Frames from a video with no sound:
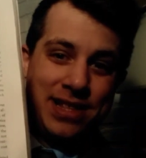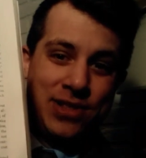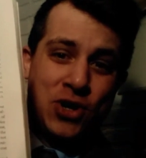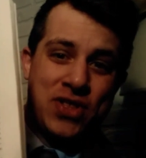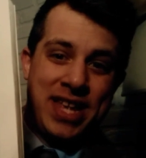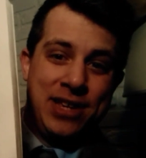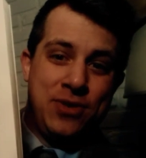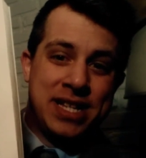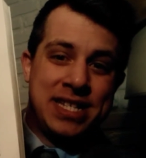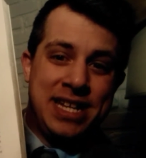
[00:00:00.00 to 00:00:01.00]
Look at that. You
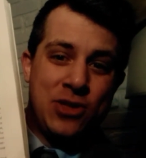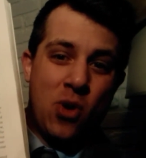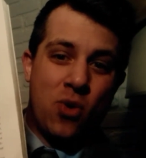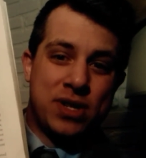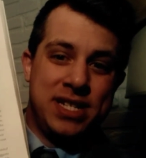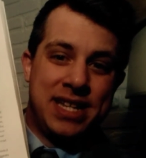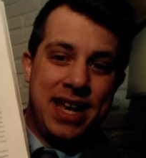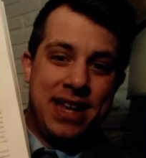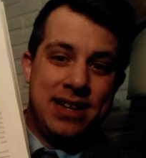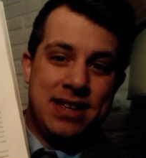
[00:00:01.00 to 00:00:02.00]
can see the horse's
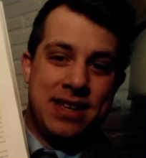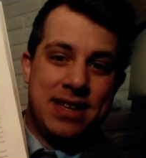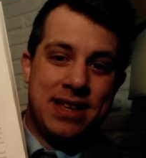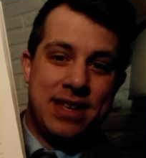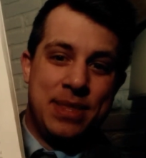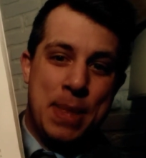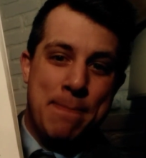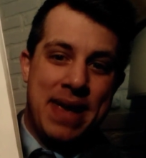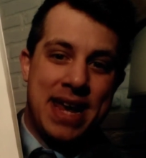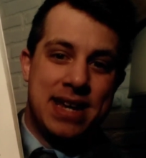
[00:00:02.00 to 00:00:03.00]
head, the
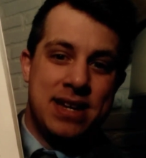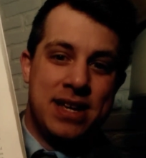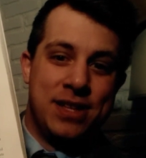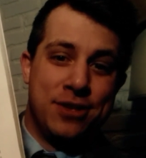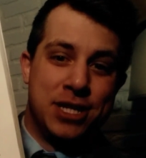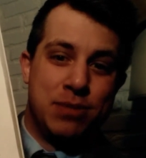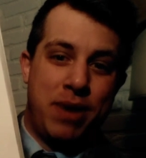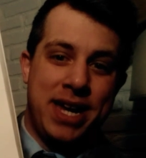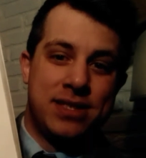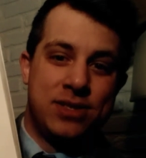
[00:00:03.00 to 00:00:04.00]
mane, the
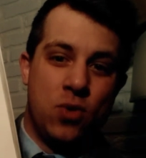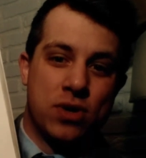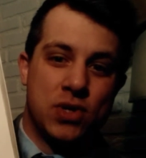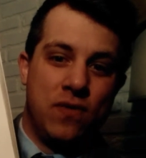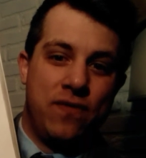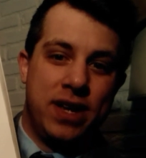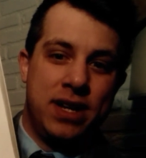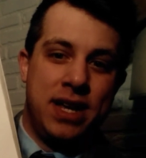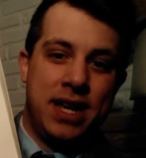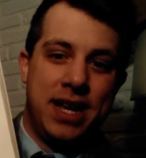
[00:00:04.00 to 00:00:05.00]
spiked dorsal
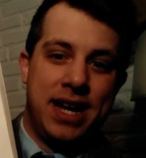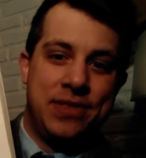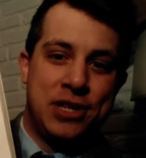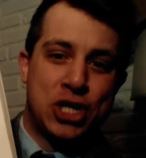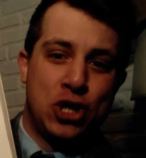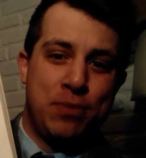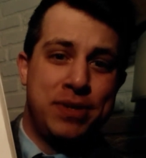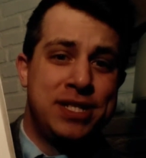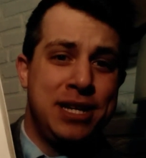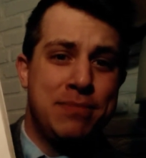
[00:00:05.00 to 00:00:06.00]
fin, and the
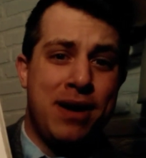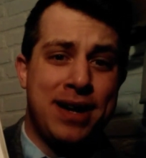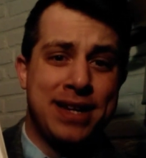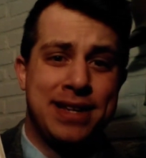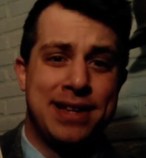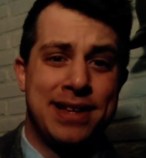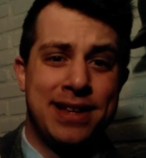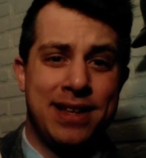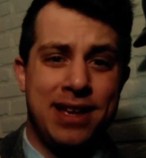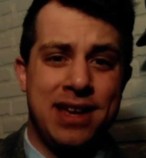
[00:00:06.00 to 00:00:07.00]
serpentine body.
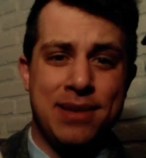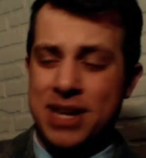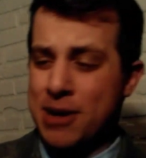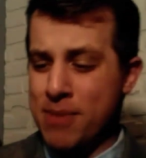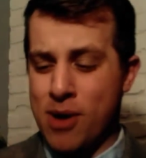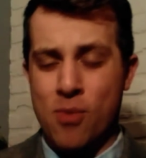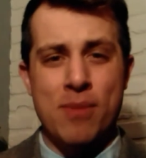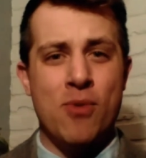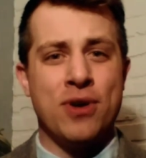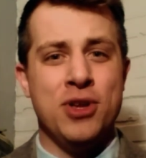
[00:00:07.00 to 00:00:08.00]
I mean, come on, what
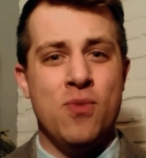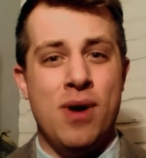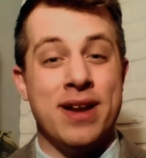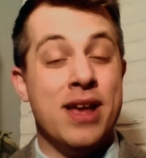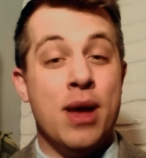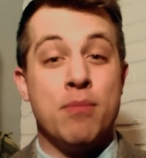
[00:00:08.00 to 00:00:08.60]
more do you want?